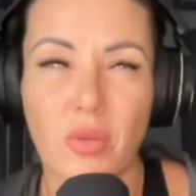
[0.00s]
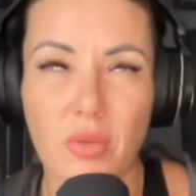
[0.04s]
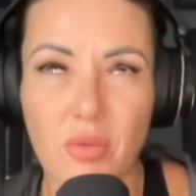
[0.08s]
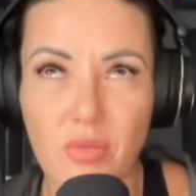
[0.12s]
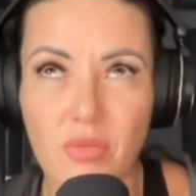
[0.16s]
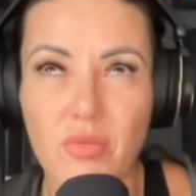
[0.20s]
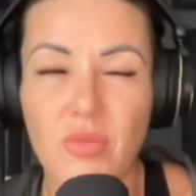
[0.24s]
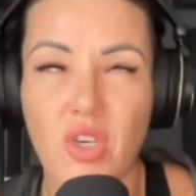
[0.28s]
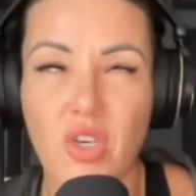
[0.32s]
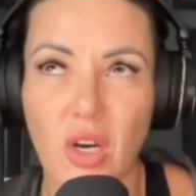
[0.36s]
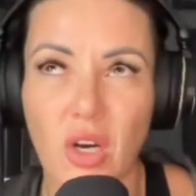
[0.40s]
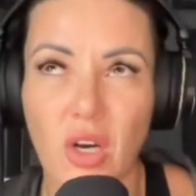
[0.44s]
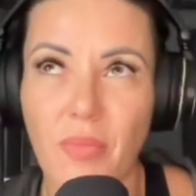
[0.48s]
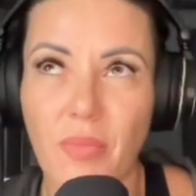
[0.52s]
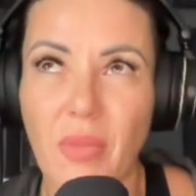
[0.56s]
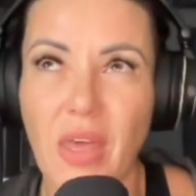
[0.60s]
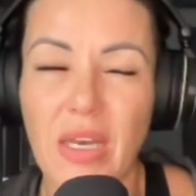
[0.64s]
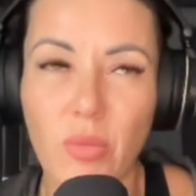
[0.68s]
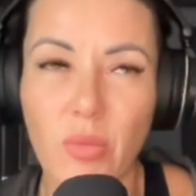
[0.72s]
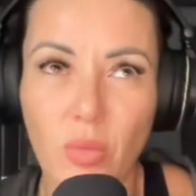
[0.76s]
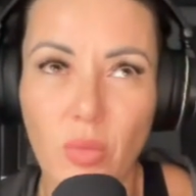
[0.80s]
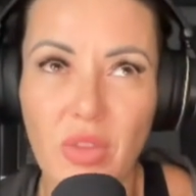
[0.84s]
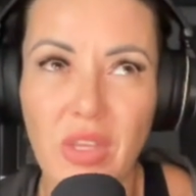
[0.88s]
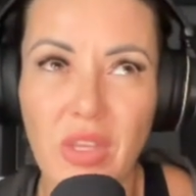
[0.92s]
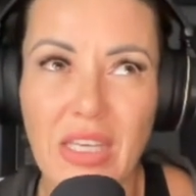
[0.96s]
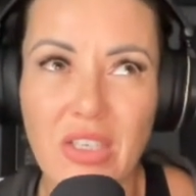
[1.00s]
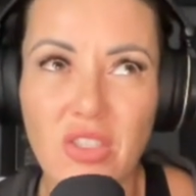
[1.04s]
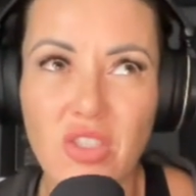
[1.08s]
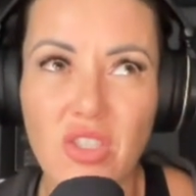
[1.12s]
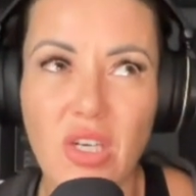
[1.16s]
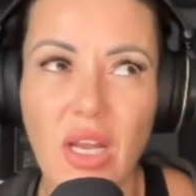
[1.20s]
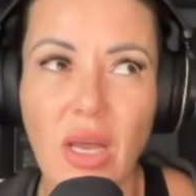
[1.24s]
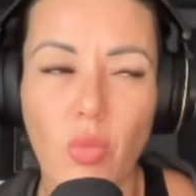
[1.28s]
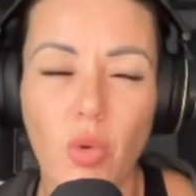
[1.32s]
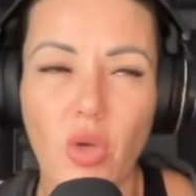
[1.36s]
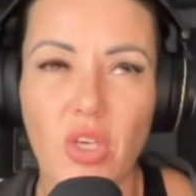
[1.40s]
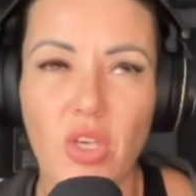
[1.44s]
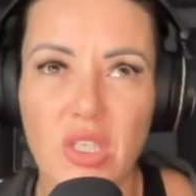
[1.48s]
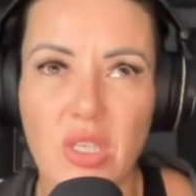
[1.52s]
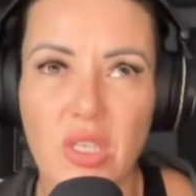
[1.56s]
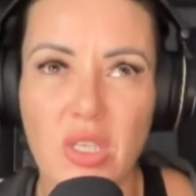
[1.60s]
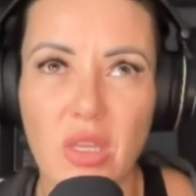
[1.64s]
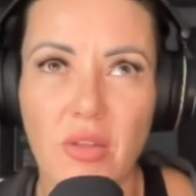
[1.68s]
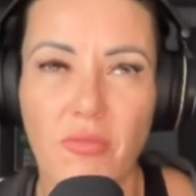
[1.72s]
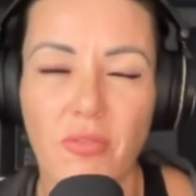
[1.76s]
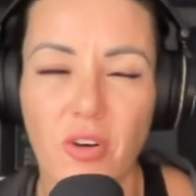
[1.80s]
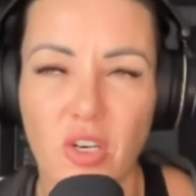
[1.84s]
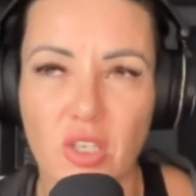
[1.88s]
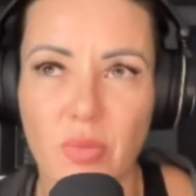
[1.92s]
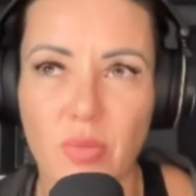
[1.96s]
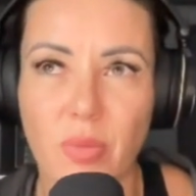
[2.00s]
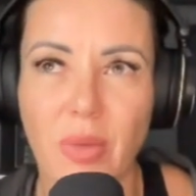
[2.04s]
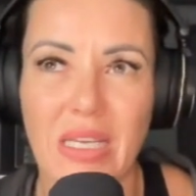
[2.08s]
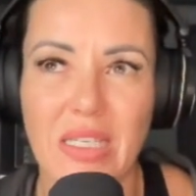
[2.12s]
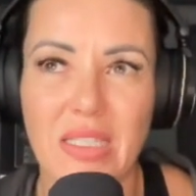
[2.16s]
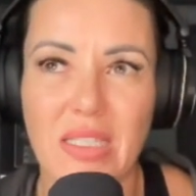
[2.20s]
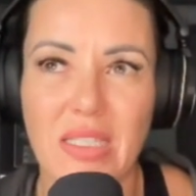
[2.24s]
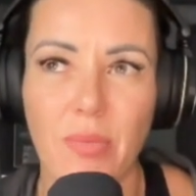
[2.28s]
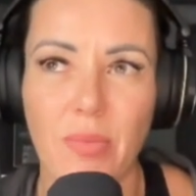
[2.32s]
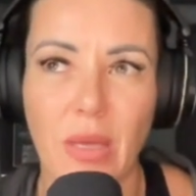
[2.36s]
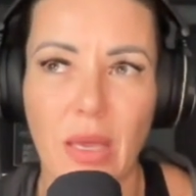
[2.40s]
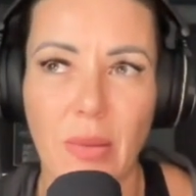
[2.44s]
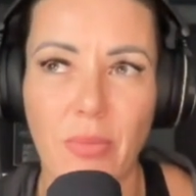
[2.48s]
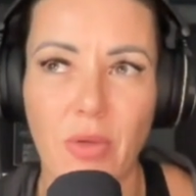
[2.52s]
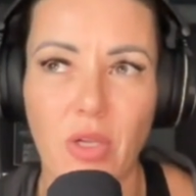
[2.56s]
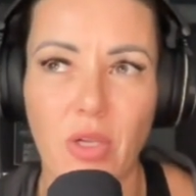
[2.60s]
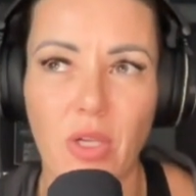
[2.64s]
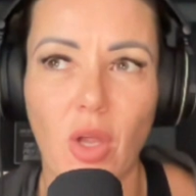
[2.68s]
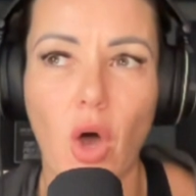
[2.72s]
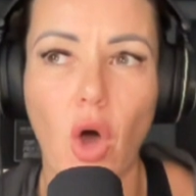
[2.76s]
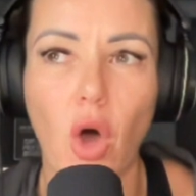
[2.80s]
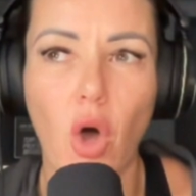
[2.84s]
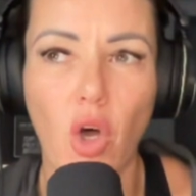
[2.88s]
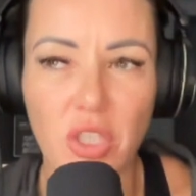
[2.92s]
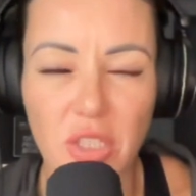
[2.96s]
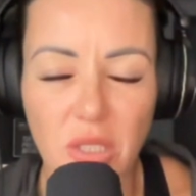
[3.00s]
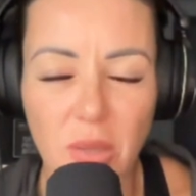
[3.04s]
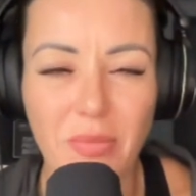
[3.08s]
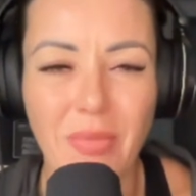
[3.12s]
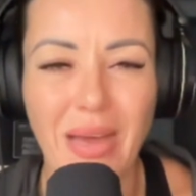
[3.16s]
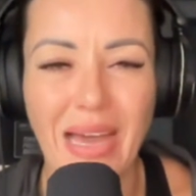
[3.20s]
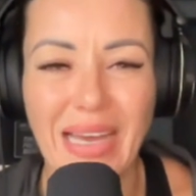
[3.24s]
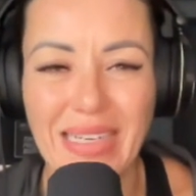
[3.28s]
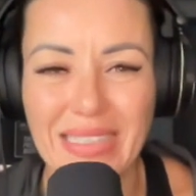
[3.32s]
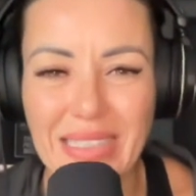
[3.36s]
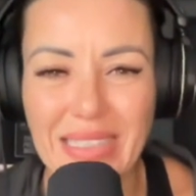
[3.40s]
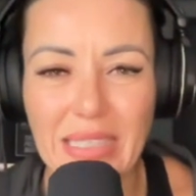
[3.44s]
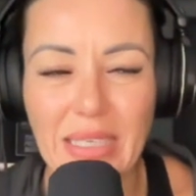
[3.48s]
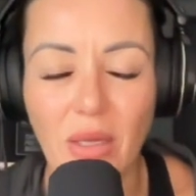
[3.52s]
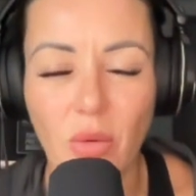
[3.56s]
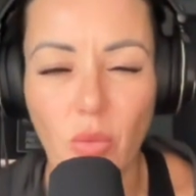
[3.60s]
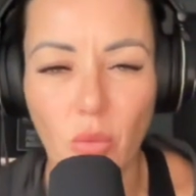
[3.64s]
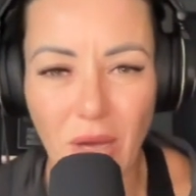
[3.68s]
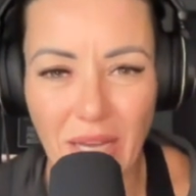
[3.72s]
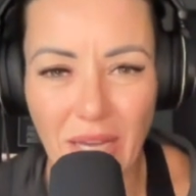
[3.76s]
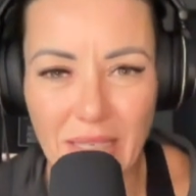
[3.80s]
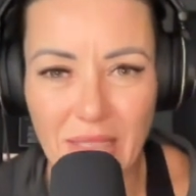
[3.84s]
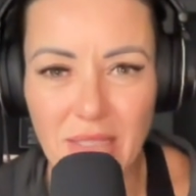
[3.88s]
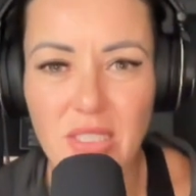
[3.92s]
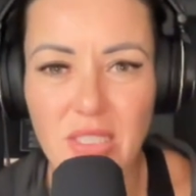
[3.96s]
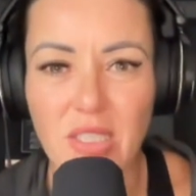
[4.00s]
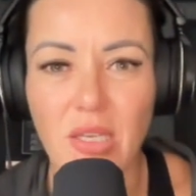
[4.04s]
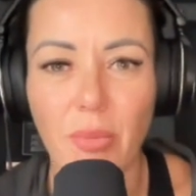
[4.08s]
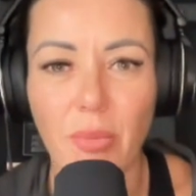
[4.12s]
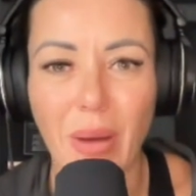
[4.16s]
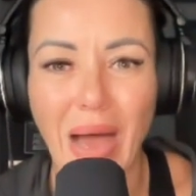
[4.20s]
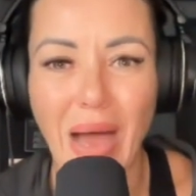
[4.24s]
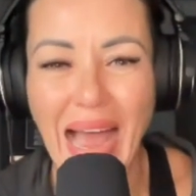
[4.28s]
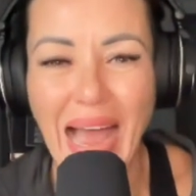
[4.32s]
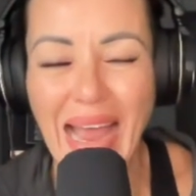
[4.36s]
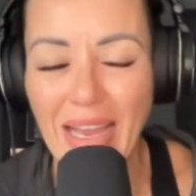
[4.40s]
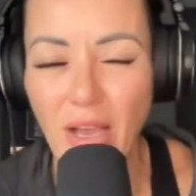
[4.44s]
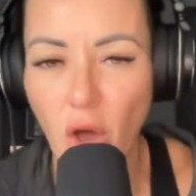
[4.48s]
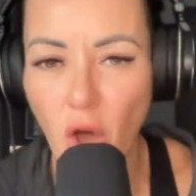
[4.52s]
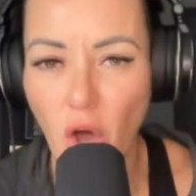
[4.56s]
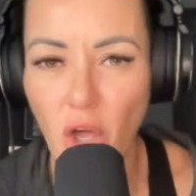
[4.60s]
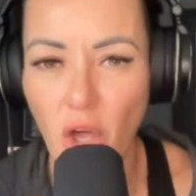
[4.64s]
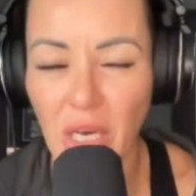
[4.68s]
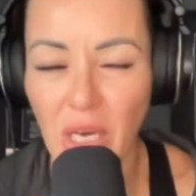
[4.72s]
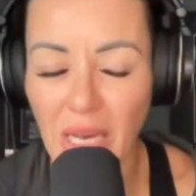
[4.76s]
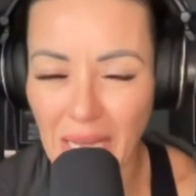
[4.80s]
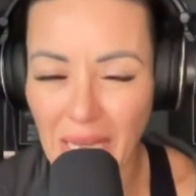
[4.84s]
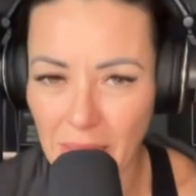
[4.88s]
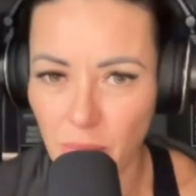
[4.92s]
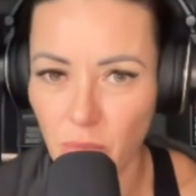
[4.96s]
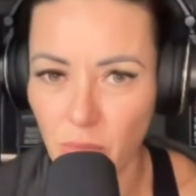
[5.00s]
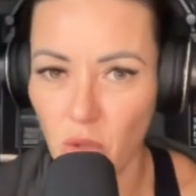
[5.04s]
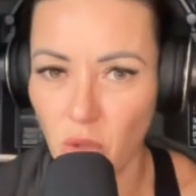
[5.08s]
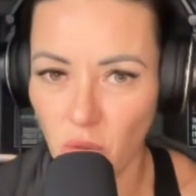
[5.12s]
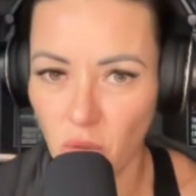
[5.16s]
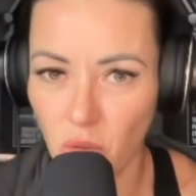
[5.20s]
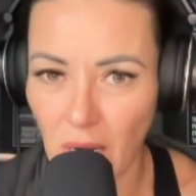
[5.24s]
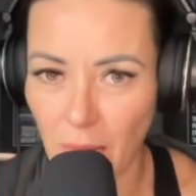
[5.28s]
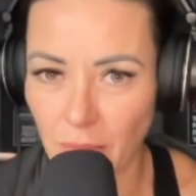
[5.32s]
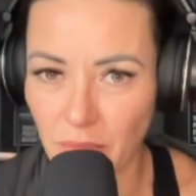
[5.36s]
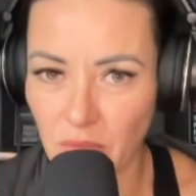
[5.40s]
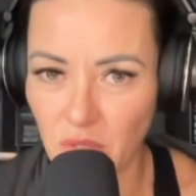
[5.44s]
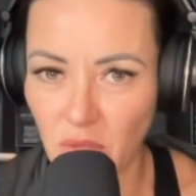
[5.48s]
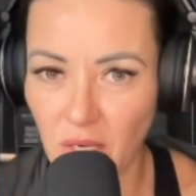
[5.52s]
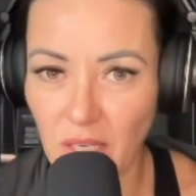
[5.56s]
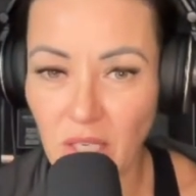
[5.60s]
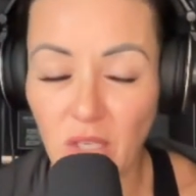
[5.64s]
sorry, it, the internet wasn't the first place that people automatically went to buy online programs, right?